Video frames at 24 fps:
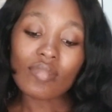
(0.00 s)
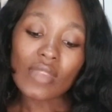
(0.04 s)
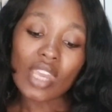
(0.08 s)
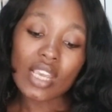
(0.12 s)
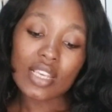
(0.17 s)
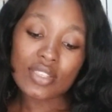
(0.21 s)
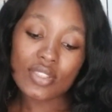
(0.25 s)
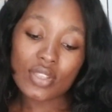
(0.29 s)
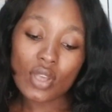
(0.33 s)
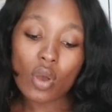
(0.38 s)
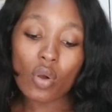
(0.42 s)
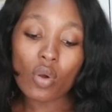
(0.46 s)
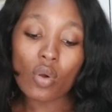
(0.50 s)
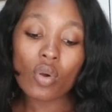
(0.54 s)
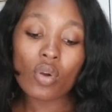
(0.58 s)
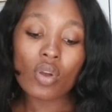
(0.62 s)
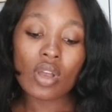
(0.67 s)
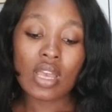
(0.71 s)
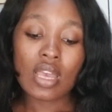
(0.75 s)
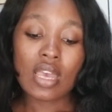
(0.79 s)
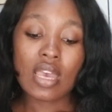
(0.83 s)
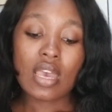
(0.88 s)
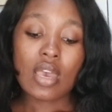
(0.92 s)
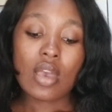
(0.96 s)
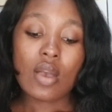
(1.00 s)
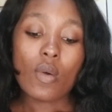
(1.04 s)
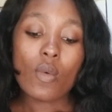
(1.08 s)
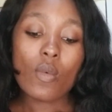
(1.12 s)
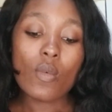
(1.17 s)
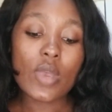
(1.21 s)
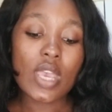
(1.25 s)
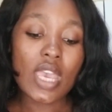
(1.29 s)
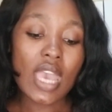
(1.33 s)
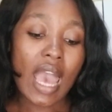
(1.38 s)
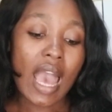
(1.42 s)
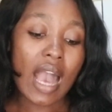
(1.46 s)
so
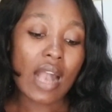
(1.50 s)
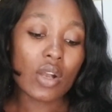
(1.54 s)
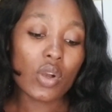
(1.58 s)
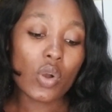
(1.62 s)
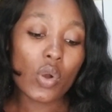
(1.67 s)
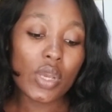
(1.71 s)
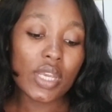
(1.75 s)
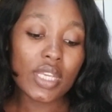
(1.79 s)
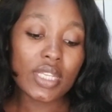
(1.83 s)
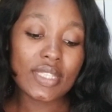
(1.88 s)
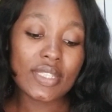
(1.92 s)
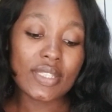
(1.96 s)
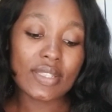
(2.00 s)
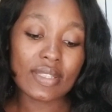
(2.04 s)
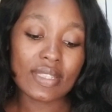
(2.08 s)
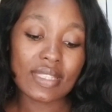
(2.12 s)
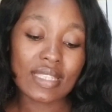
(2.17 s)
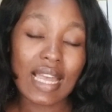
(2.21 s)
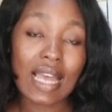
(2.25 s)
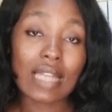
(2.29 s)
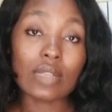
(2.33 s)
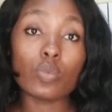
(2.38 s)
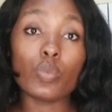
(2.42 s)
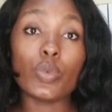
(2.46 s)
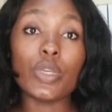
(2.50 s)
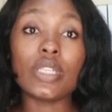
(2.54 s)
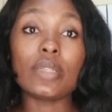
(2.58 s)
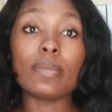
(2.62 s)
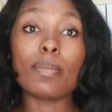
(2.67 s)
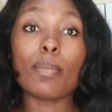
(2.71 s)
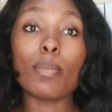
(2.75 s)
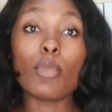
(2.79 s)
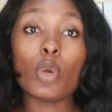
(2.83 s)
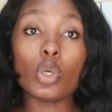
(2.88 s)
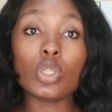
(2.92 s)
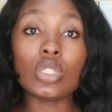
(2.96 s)
we are going to start with
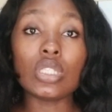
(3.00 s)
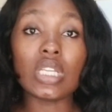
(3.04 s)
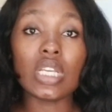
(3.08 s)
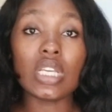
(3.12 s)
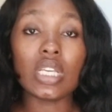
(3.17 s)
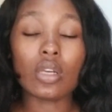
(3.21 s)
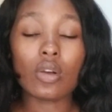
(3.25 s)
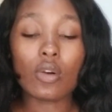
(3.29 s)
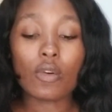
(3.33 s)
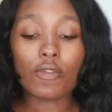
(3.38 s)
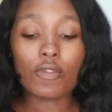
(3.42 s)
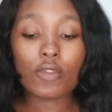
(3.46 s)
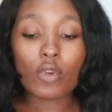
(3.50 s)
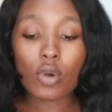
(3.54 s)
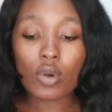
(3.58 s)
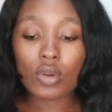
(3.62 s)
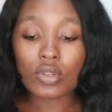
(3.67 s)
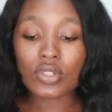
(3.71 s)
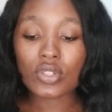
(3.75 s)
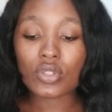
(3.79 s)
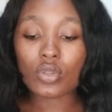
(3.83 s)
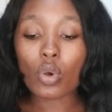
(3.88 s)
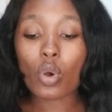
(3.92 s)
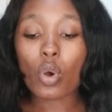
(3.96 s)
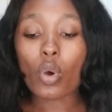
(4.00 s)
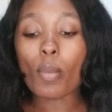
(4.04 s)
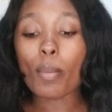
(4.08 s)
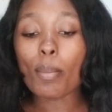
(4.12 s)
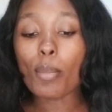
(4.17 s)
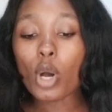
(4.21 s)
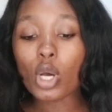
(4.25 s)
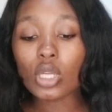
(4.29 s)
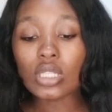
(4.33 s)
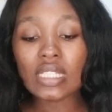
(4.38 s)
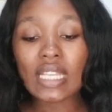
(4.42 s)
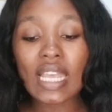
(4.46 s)
Monday, of course. So on
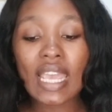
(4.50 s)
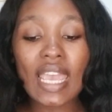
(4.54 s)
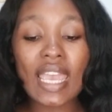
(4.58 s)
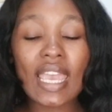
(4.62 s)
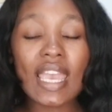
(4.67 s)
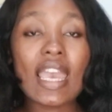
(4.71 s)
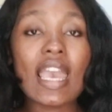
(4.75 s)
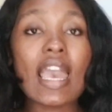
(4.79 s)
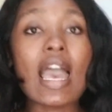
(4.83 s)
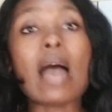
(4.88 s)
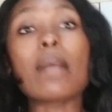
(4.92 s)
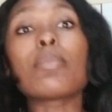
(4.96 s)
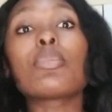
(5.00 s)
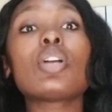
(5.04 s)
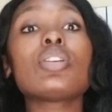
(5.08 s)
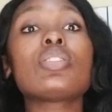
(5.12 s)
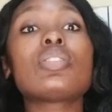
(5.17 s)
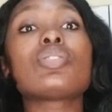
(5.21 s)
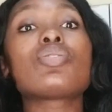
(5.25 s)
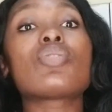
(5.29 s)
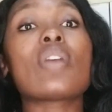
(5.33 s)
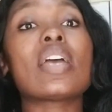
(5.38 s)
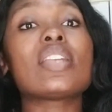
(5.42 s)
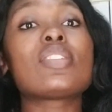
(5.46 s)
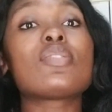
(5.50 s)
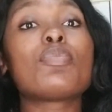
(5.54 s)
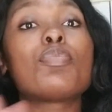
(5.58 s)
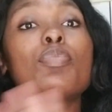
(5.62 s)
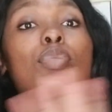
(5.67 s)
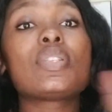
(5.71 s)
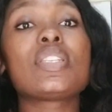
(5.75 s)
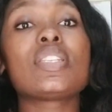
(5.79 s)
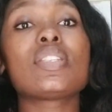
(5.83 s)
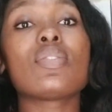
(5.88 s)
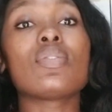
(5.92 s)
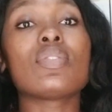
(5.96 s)
Monday I'm going to try to
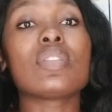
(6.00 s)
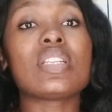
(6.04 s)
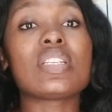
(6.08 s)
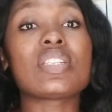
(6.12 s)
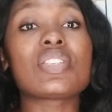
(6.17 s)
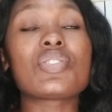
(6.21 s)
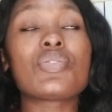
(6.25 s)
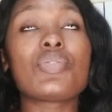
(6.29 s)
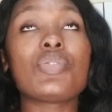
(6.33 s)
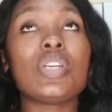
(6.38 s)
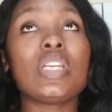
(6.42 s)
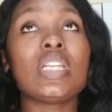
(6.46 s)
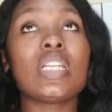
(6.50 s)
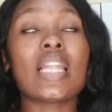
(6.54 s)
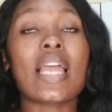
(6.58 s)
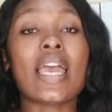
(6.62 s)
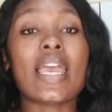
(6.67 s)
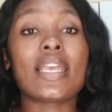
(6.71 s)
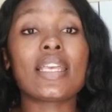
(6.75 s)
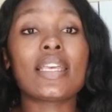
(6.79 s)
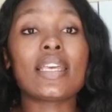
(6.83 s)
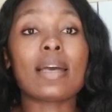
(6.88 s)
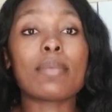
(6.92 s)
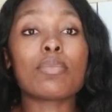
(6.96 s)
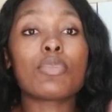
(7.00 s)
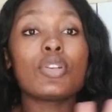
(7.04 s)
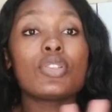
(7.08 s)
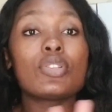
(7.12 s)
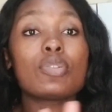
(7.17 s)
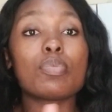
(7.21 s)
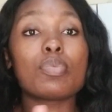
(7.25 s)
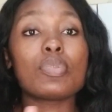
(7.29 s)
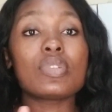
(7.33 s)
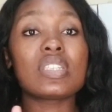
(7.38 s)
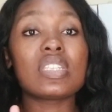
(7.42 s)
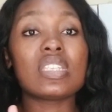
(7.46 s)
put it on the screen. Like I'm going
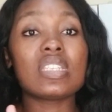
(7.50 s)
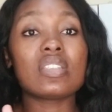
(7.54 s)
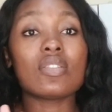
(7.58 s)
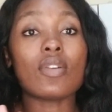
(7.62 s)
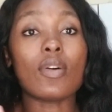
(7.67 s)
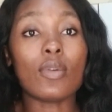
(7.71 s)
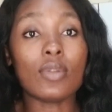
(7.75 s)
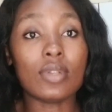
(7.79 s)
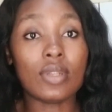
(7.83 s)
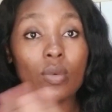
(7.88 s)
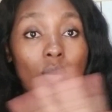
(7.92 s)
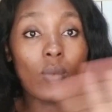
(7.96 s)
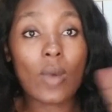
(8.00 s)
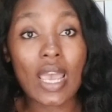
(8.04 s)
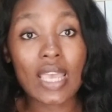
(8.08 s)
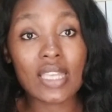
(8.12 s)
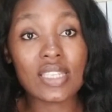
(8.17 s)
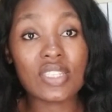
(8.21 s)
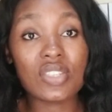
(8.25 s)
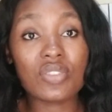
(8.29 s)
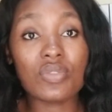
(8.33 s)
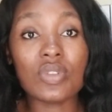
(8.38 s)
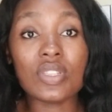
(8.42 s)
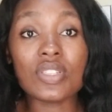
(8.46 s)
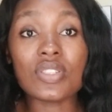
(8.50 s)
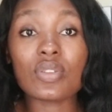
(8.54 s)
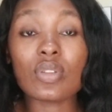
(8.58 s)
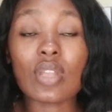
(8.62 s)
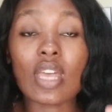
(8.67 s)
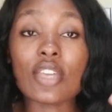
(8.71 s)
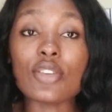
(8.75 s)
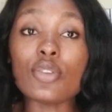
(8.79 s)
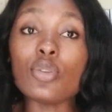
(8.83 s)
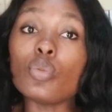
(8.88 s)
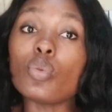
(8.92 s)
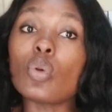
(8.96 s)
to put it on the wide screen so
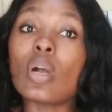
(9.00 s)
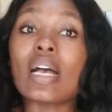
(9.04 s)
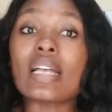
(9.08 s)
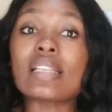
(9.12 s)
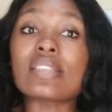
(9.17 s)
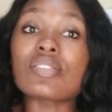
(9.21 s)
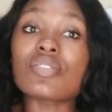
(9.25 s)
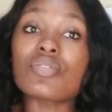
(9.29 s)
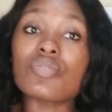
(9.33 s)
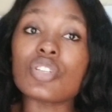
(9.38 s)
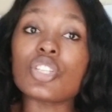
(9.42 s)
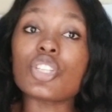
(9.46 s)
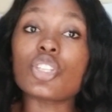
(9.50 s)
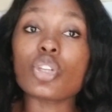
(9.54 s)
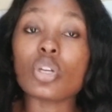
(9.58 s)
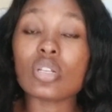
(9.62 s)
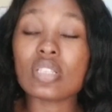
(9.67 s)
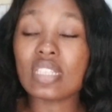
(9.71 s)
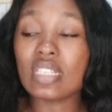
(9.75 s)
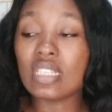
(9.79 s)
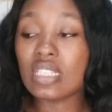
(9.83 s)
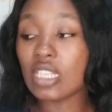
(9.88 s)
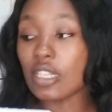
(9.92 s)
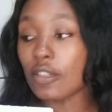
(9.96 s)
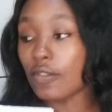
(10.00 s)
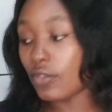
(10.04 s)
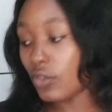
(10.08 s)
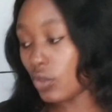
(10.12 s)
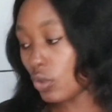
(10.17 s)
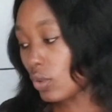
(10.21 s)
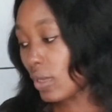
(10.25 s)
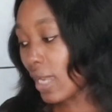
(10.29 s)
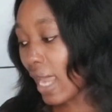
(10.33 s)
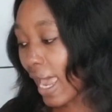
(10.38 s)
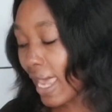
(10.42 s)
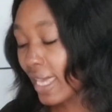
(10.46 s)
that you can screenshot it if
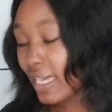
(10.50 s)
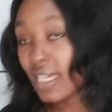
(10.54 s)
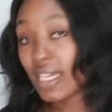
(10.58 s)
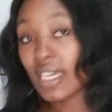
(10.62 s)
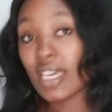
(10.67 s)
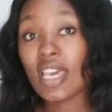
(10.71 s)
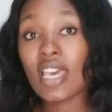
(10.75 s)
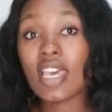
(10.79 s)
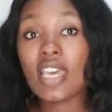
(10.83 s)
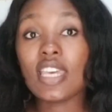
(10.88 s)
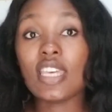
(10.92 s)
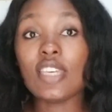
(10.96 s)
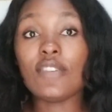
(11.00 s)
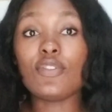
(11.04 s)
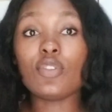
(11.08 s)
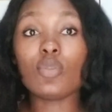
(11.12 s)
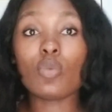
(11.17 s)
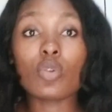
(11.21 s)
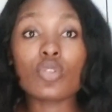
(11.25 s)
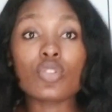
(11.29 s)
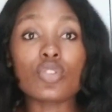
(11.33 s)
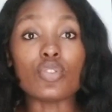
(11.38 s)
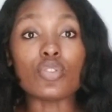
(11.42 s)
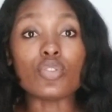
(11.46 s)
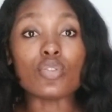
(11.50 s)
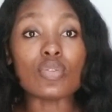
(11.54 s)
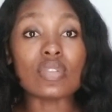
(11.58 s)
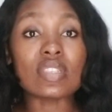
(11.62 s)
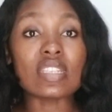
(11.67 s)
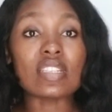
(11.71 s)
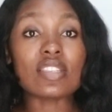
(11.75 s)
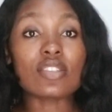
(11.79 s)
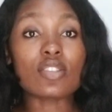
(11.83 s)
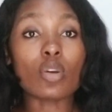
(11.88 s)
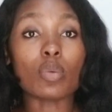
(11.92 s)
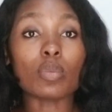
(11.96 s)
you like, if you want to use
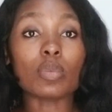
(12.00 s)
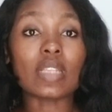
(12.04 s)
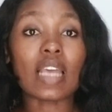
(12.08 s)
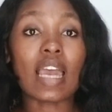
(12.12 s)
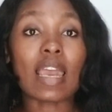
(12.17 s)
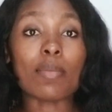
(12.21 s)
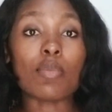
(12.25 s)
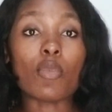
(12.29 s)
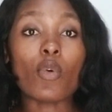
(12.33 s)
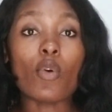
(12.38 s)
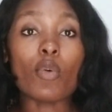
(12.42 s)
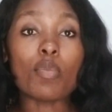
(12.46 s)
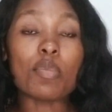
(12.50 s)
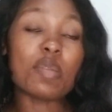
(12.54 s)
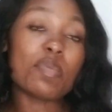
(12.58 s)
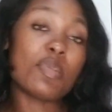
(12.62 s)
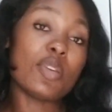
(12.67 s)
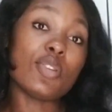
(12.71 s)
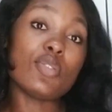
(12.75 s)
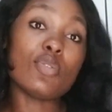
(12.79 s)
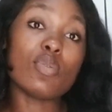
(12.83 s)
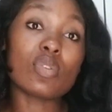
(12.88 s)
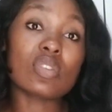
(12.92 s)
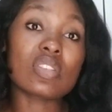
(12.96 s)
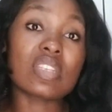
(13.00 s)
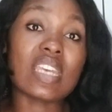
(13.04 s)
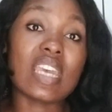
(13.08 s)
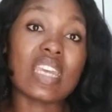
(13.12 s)
it sometime, or maybe you want to